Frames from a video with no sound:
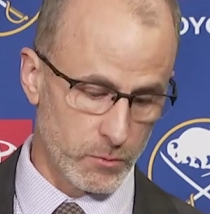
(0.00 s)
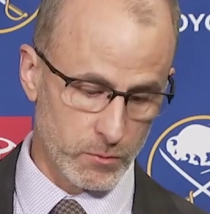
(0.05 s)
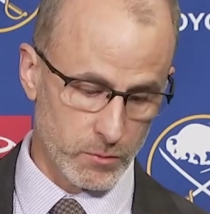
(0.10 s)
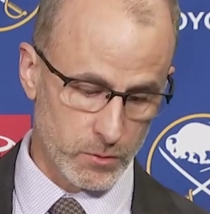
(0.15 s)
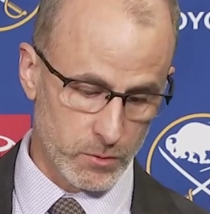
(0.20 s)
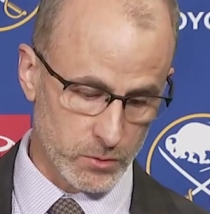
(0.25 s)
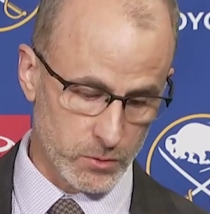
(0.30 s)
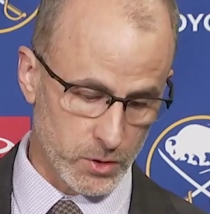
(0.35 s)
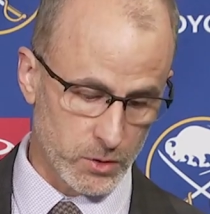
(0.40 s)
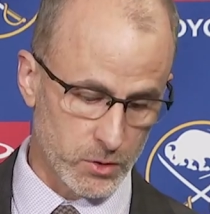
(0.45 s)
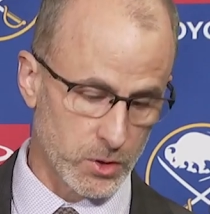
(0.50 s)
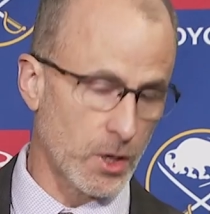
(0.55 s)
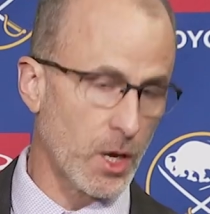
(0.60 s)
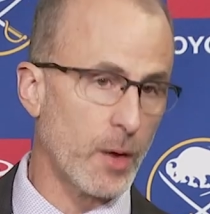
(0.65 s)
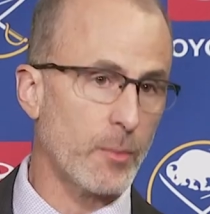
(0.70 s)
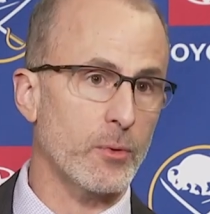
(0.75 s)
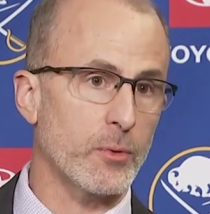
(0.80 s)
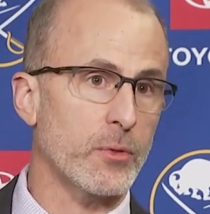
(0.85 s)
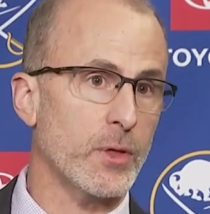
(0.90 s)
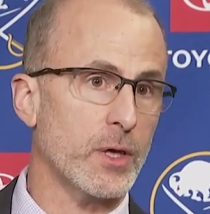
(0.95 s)
There's a
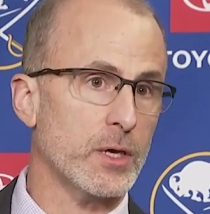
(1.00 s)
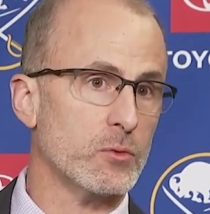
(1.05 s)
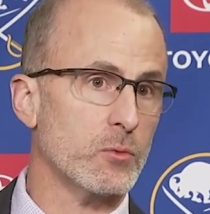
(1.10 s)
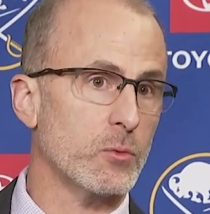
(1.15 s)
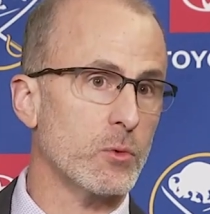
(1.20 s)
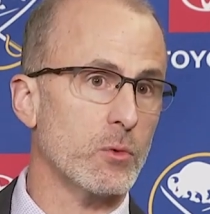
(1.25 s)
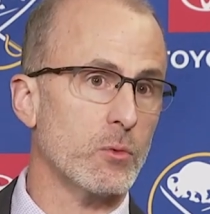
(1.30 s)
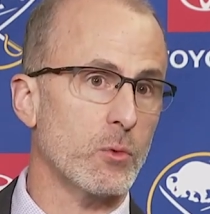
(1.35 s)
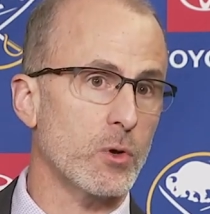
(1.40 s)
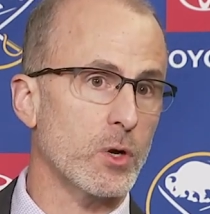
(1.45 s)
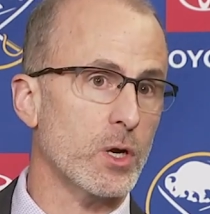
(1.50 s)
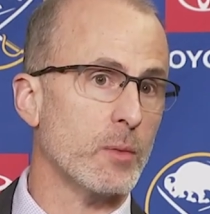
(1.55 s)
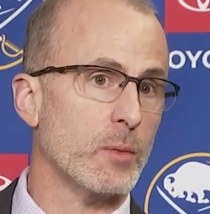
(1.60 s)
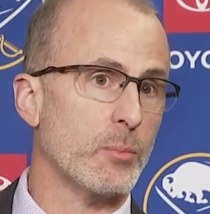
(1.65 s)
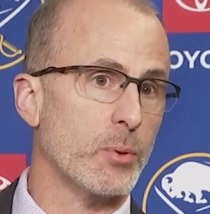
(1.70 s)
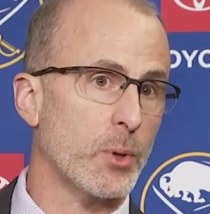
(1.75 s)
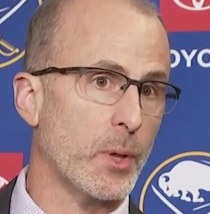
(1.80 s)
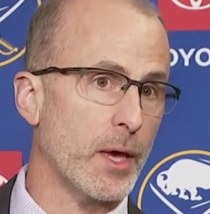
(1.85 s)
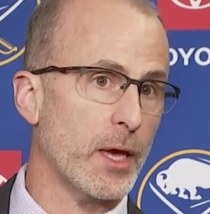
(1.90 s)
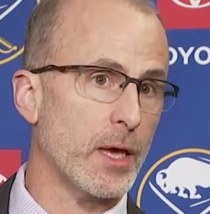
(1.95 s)
couple things. We're going to
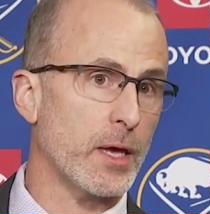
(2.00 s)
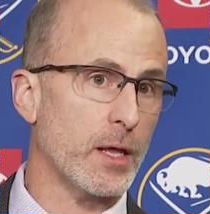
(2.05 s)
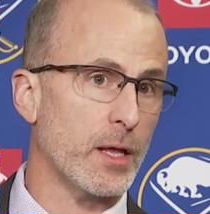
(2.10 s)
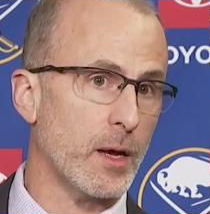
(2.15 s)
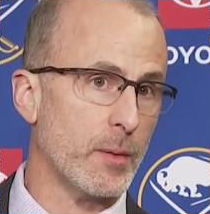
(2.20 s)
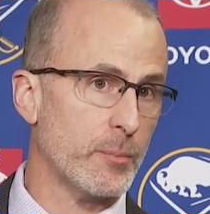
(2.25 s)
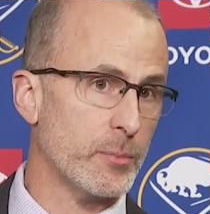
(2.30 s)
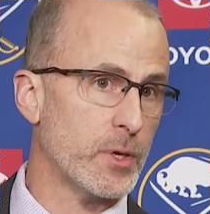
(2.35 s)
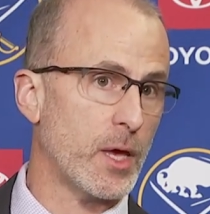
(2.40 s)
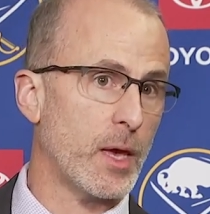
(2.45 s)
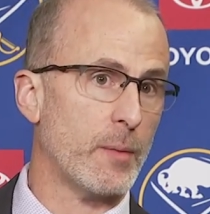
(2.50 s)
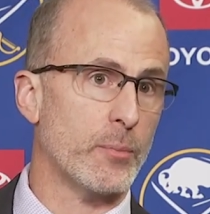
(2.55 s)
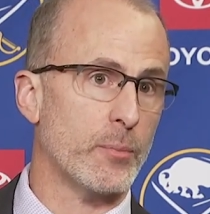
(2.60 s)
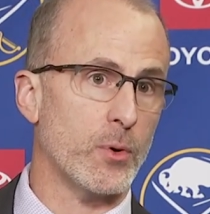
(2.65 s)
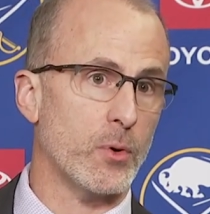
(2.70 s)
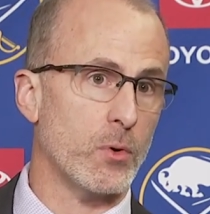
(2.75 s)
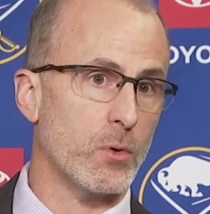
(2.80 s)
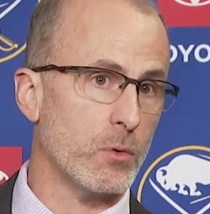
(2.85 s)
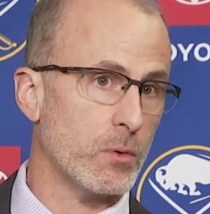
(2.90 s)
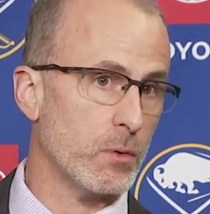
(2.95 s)
play an up
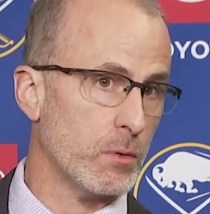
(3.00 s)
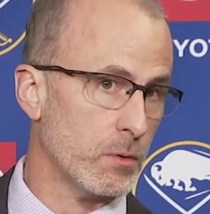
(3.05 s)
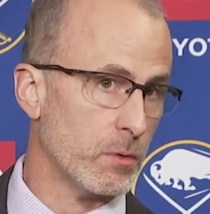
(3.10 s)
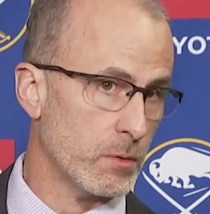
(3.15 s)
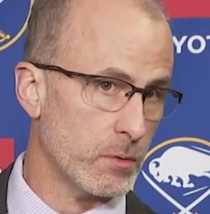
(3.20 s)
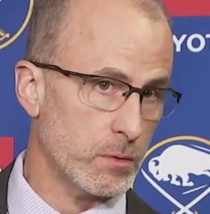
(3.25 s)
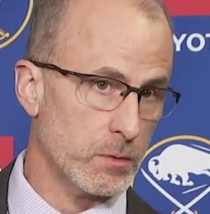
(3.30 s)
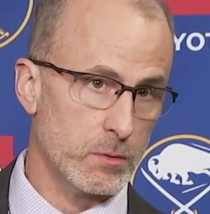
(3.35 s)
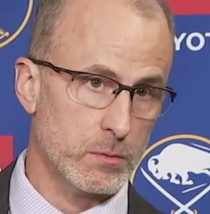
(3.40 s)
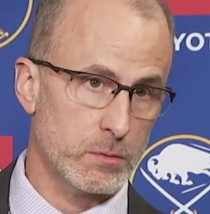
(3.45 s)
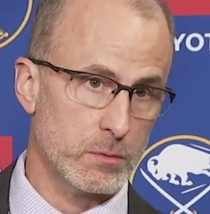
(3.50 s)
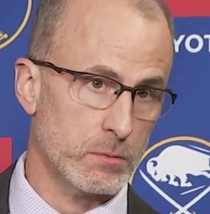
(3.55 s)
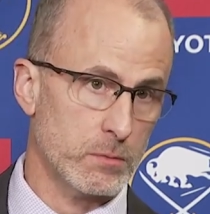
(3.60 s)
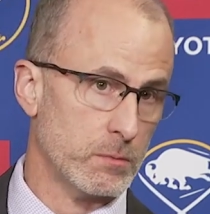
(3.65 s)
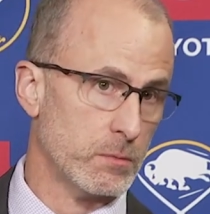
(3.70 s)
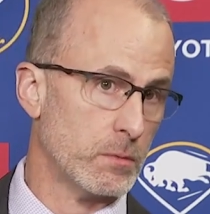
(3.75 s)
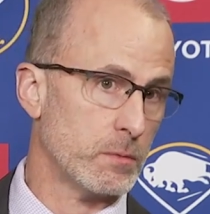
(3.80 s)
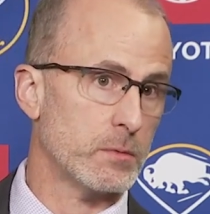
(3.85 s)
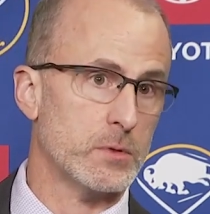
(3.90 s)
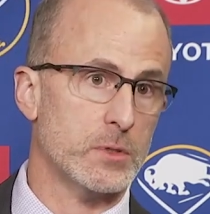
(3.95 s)
tempo
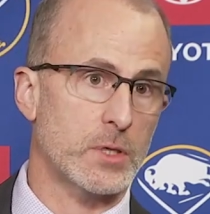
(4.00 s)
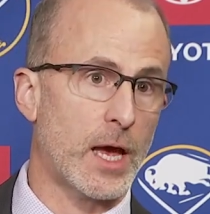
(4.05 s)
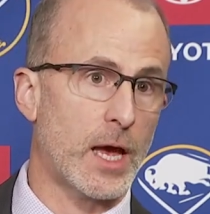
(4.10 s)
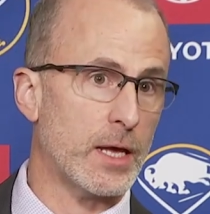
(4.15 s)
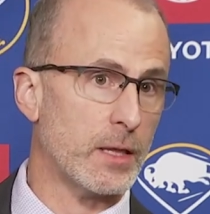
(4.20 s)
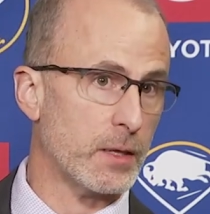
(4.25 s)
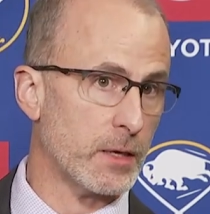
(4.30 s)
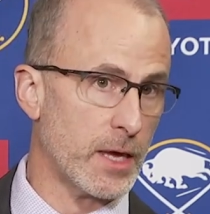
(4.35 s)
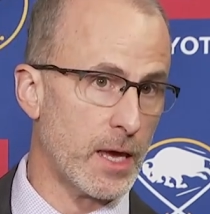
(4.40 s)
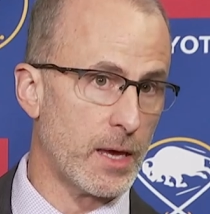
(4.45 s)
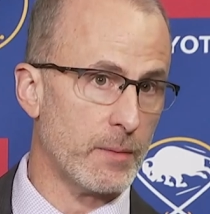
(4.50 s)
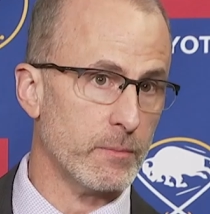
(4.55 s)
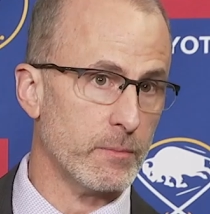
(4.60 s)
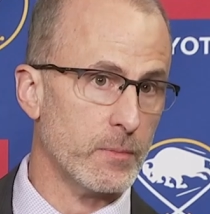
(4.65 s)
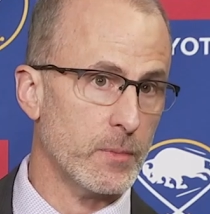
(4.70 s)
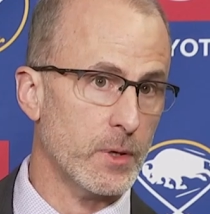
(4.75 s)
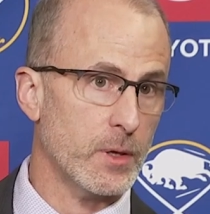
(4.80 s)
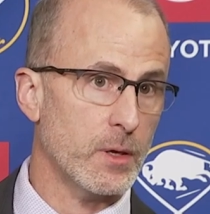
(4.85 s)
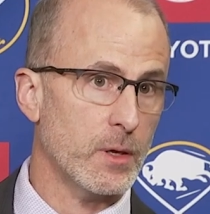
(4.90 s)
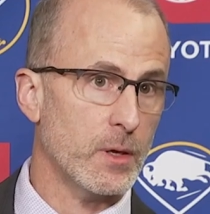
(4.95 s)
style of game,
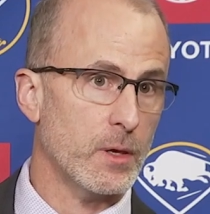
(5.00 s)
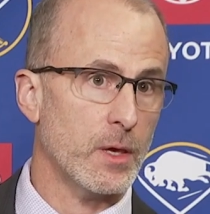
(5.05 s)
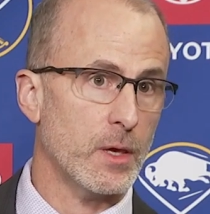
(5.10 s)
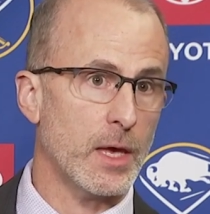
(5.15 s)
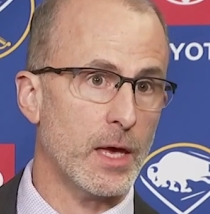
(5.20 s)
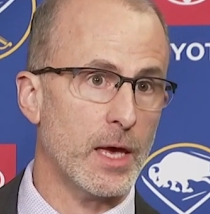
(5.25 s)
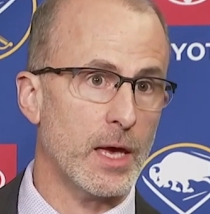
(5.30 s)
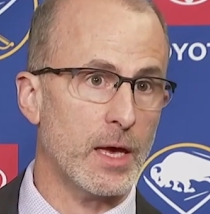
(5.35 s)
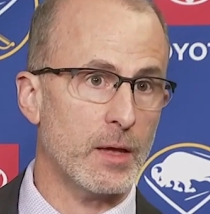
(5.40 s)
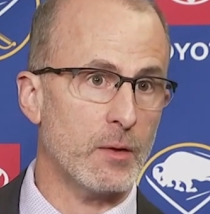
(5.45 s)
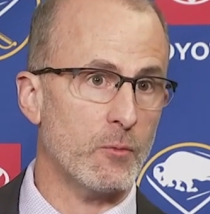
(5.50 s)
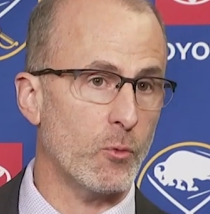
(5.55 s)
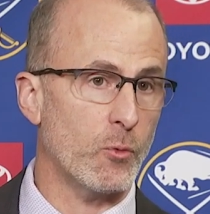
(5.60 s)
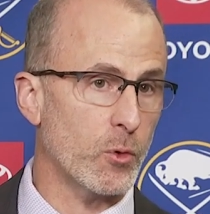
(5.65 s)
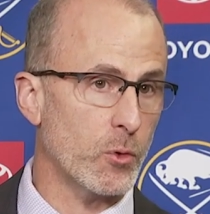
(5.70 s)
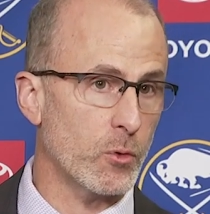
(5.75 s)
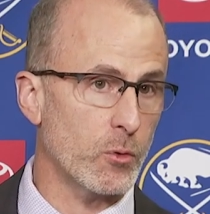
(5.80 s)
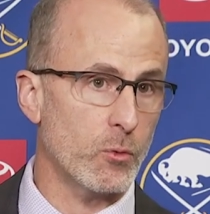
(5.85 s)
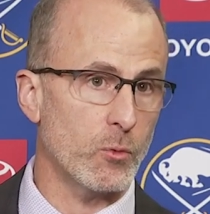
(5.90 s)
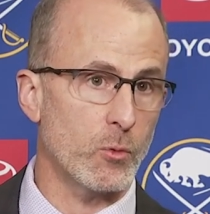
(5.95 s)
and
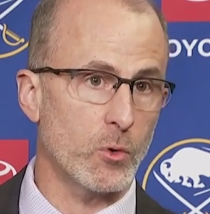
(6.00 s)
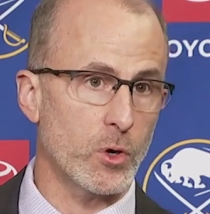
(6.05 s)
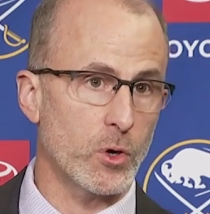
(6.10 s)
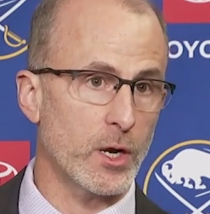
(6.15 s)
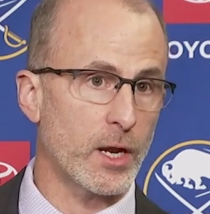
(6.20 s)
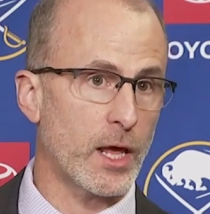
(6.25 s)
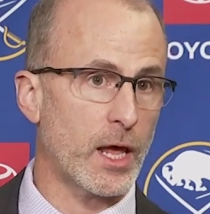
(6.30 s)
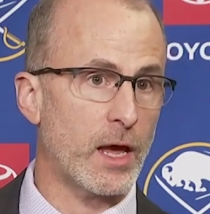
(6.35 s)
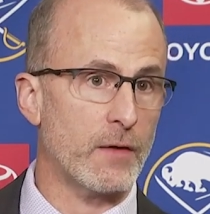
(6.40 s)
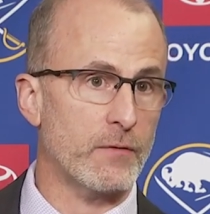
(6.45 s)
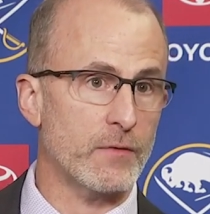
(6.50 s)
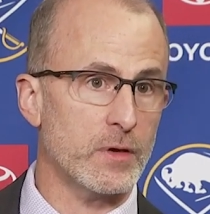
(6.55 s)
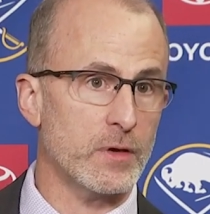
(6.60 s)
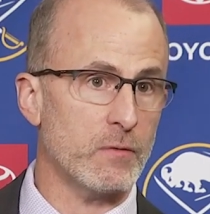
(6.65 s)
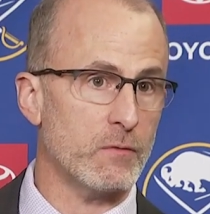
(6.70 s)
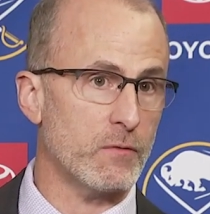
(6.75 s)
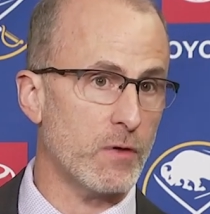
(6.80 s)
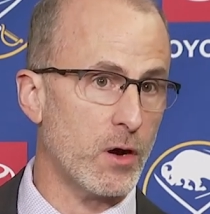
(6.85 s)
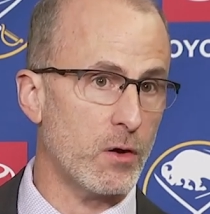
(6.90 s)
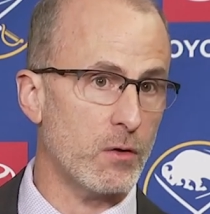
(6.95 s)
we're going to have to
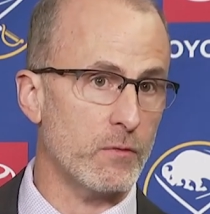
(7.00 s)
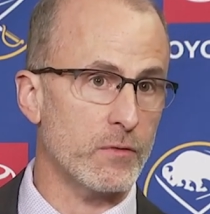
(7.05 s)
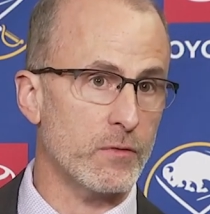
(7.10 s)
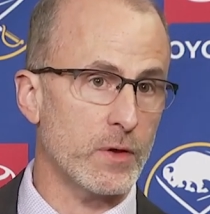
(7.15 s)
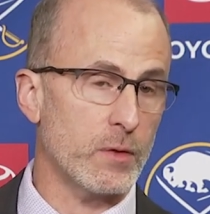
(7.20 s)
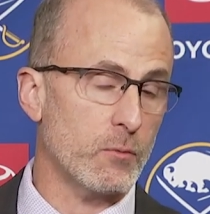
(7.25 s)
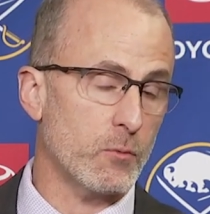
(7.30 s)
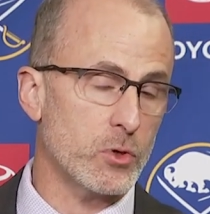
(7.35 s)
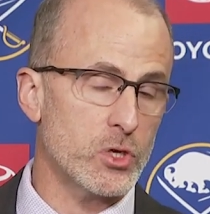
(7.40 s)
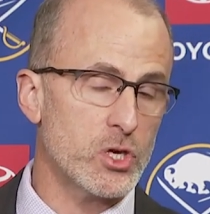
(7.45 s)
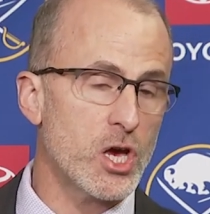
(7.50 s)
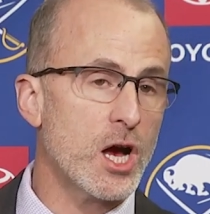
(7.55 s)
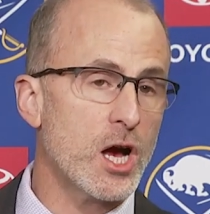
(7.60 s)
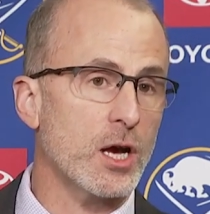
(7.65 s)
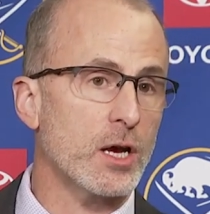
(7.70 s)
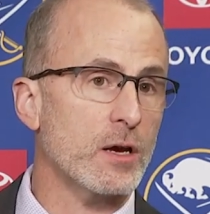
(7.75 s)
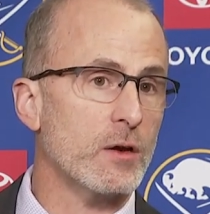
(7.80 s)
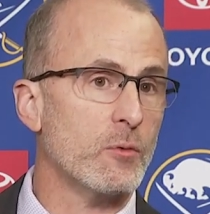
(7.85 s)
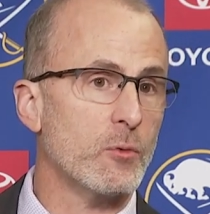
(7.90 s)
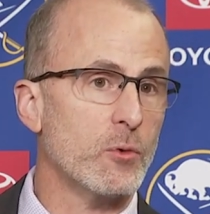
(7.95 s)
evolve. And we're young.